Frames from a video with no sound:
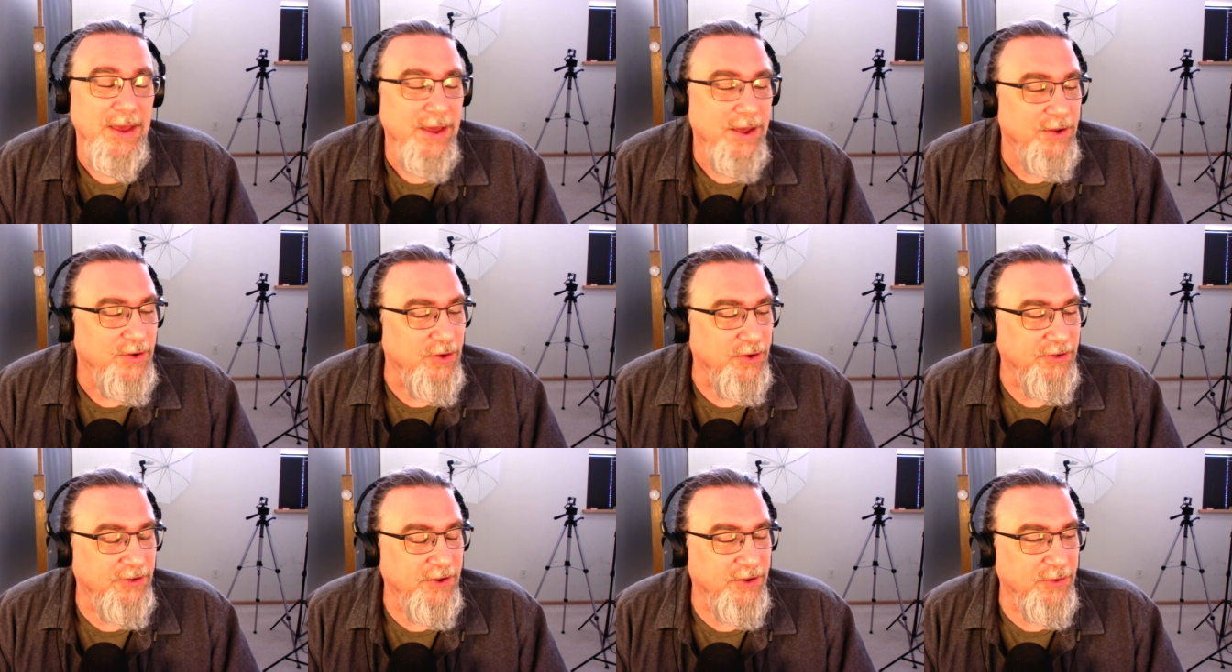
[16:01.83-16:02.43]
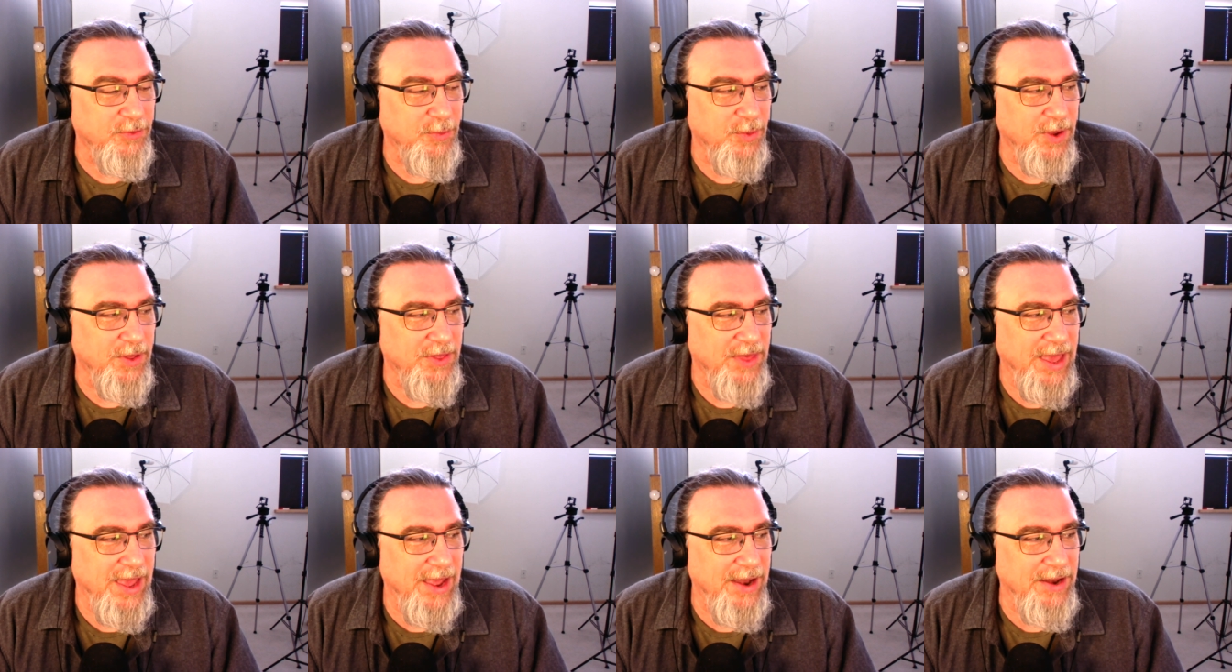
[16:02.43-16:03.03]
just as
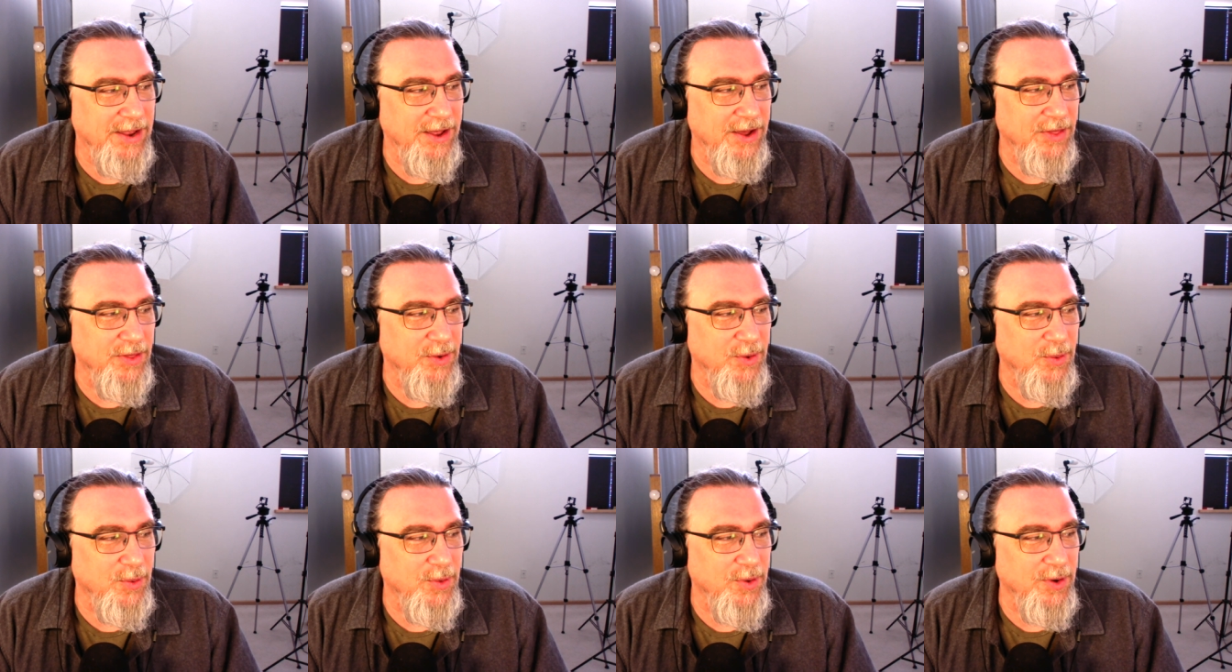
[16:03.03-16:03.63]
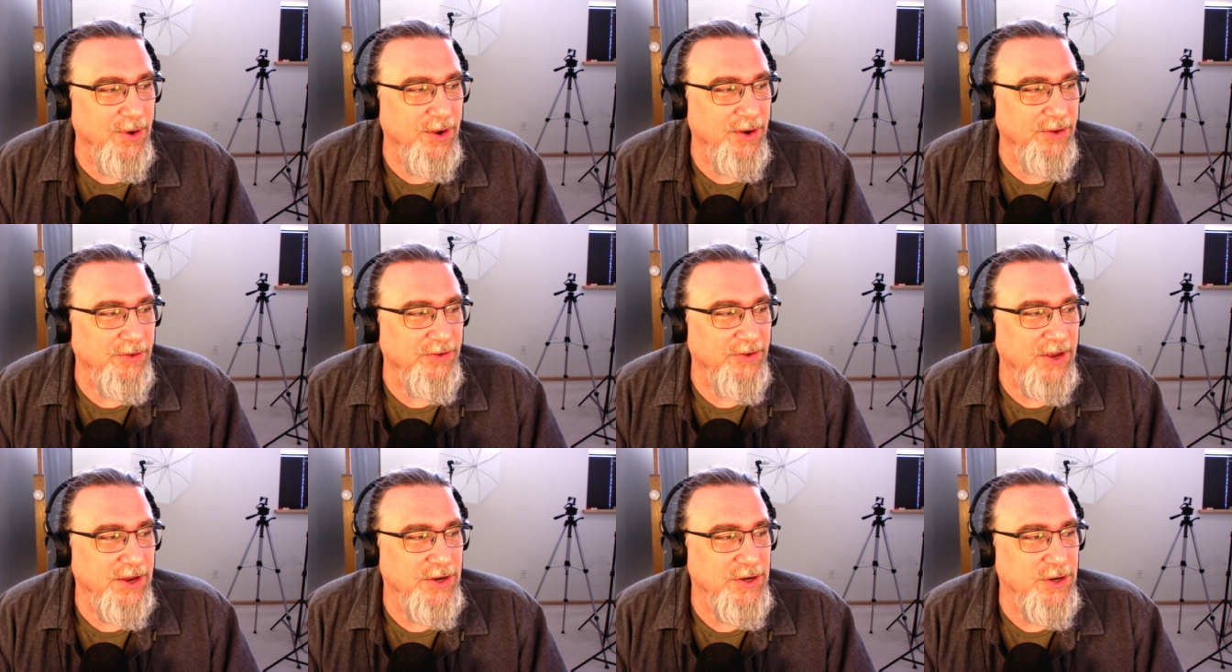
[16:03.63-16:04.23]
with any other
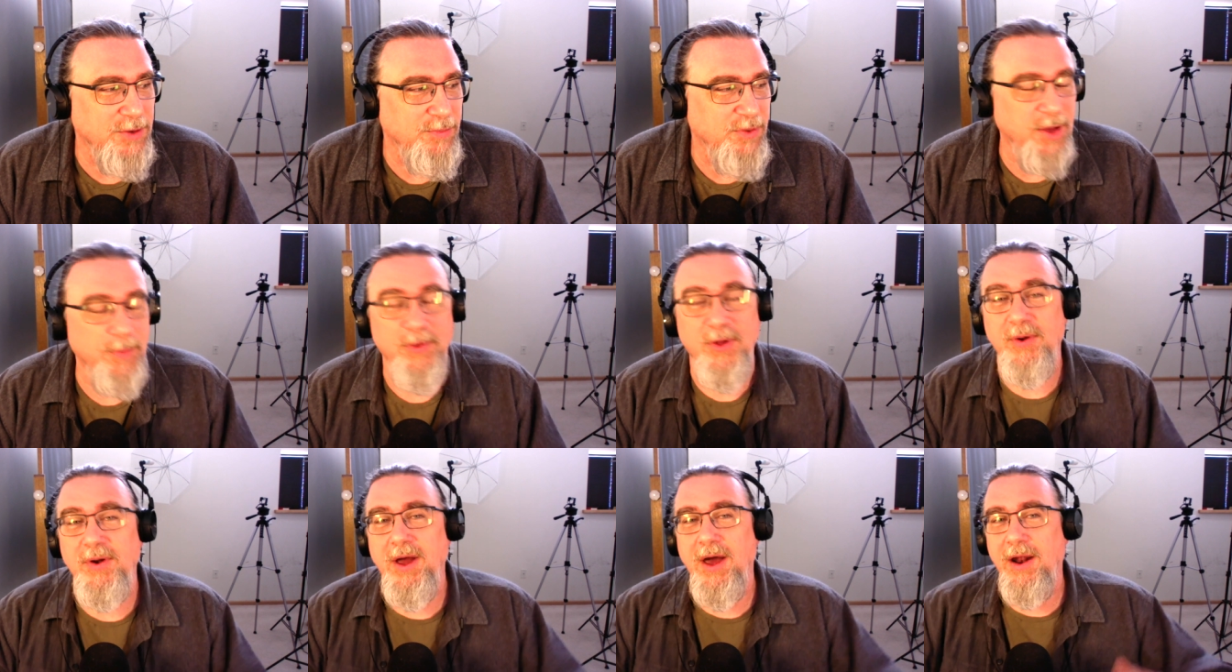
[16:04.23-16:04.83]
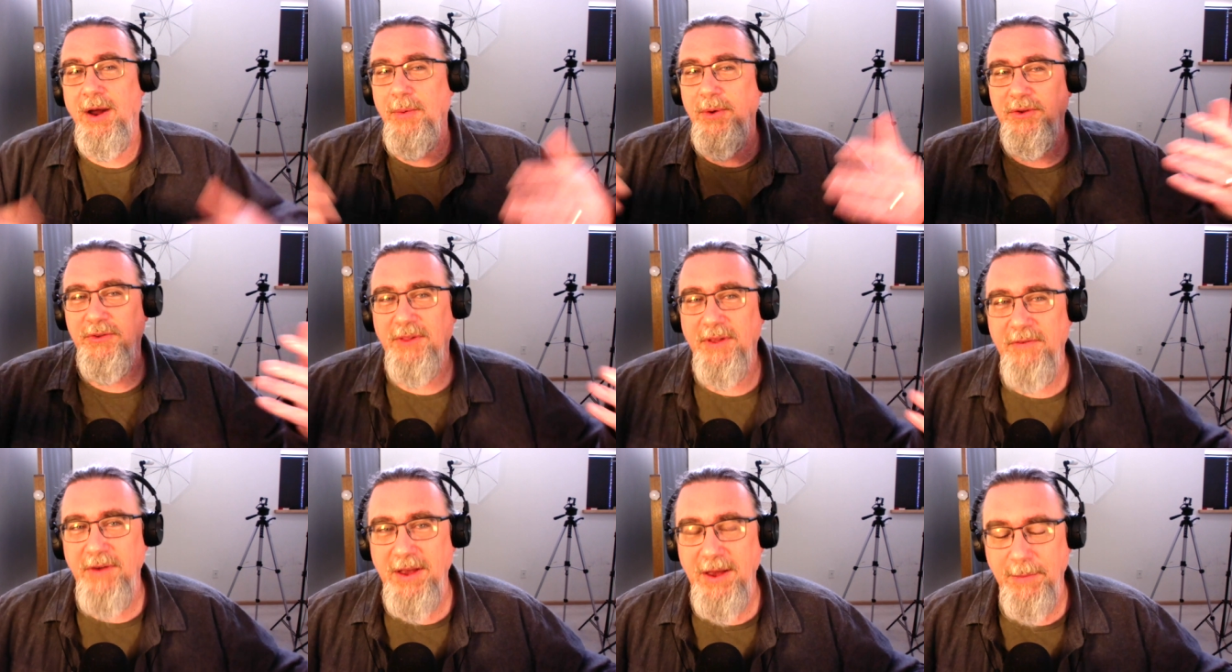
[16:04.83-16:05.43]
organization, people are not always
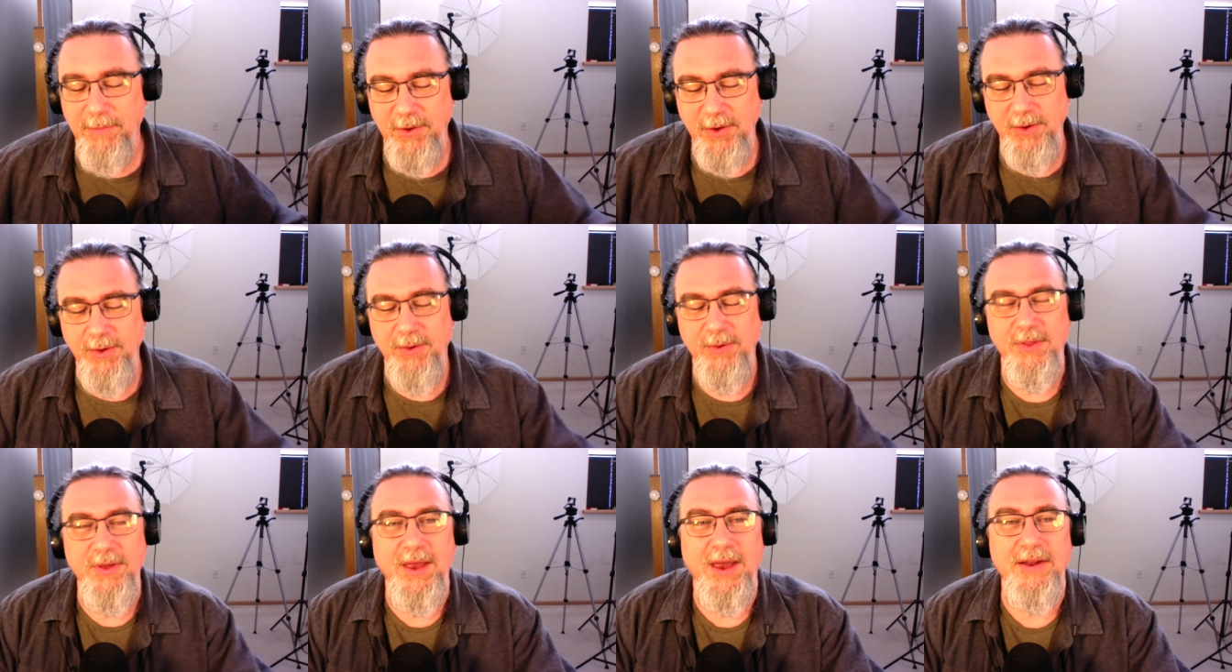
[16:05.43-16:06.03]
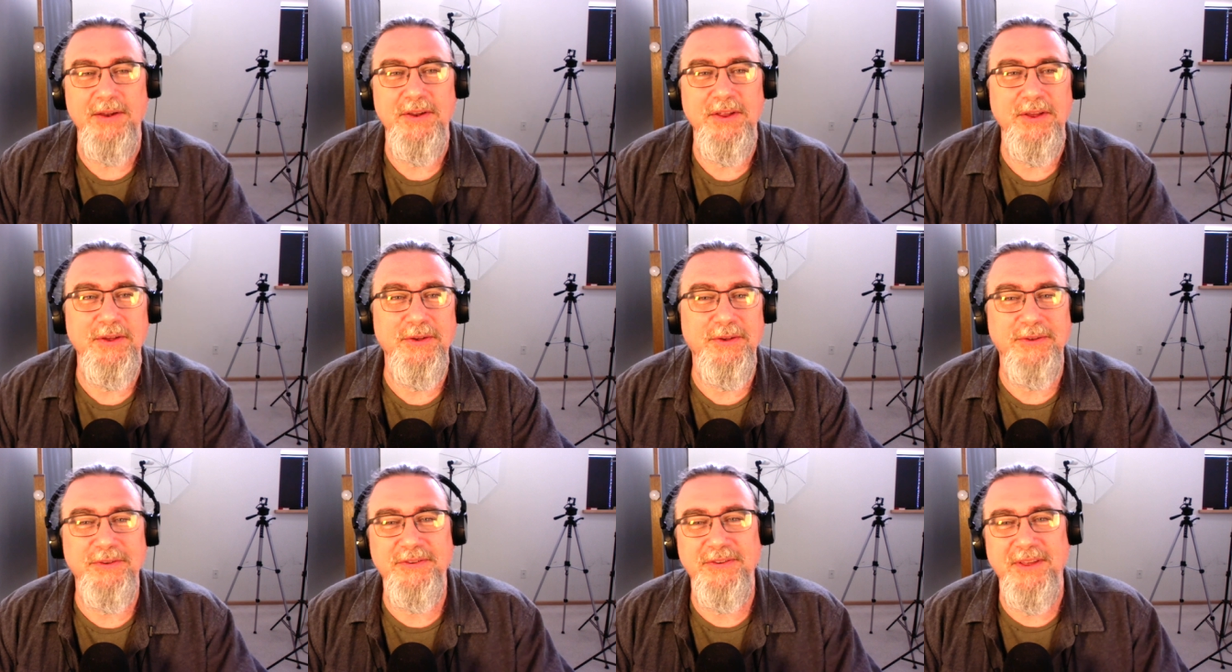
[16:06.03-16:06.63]
living up to the
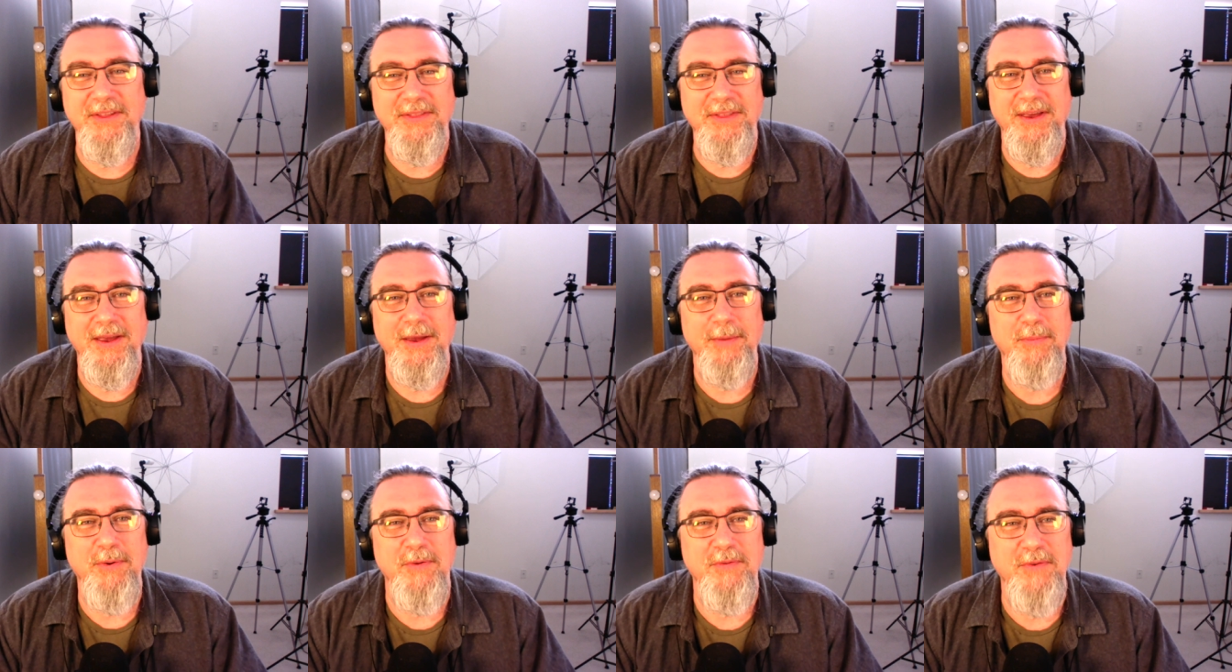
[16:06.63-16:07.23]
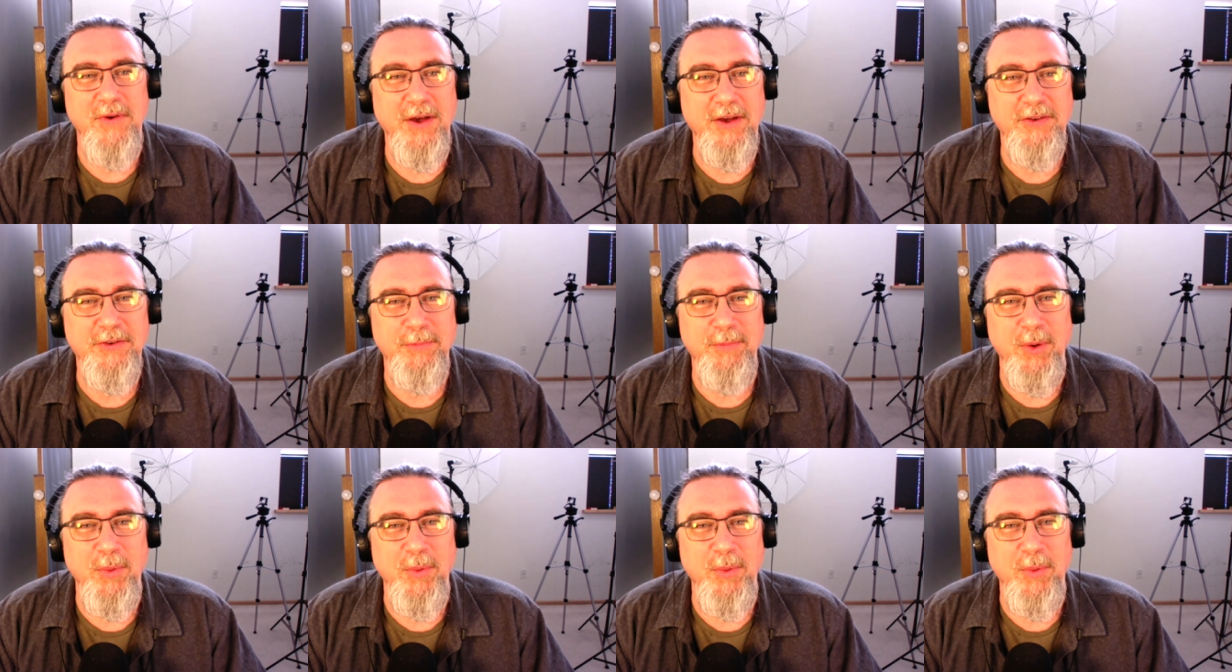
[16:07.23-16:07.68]
ideals that they profess.